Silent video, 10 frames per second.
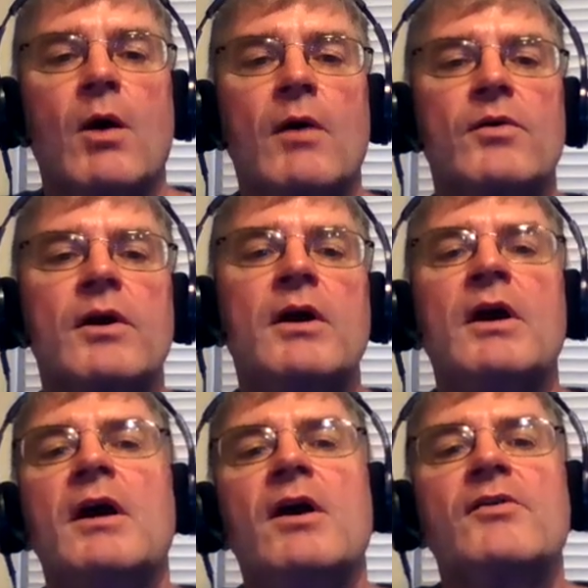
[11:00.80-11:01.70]
However,
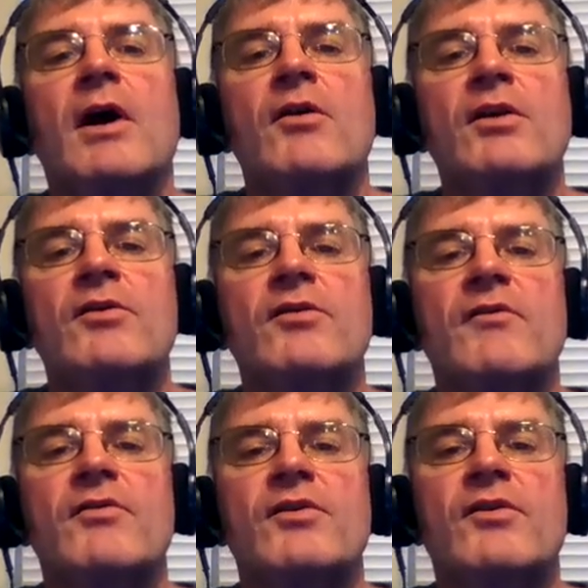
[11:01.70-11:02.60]
Socrates'
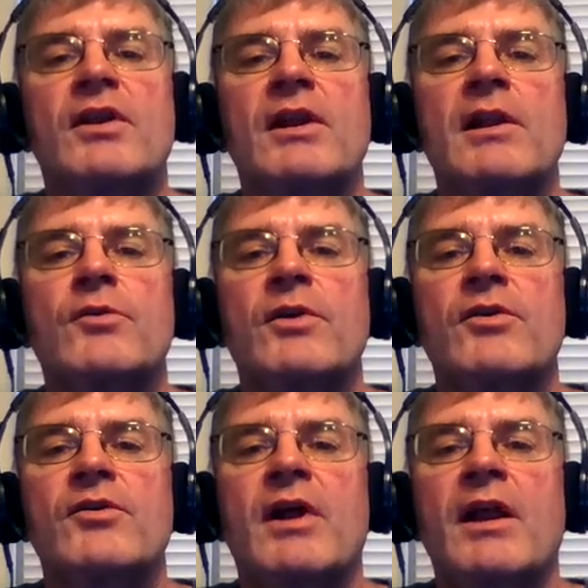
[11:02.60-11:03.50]
emphasis on intellectual
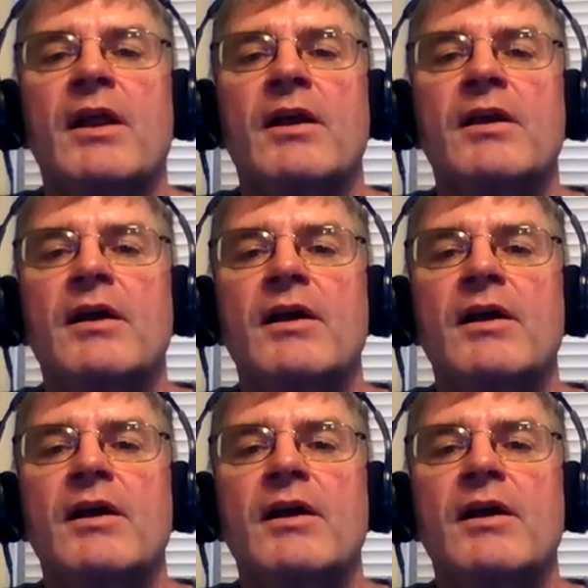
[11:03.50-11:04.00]
understanding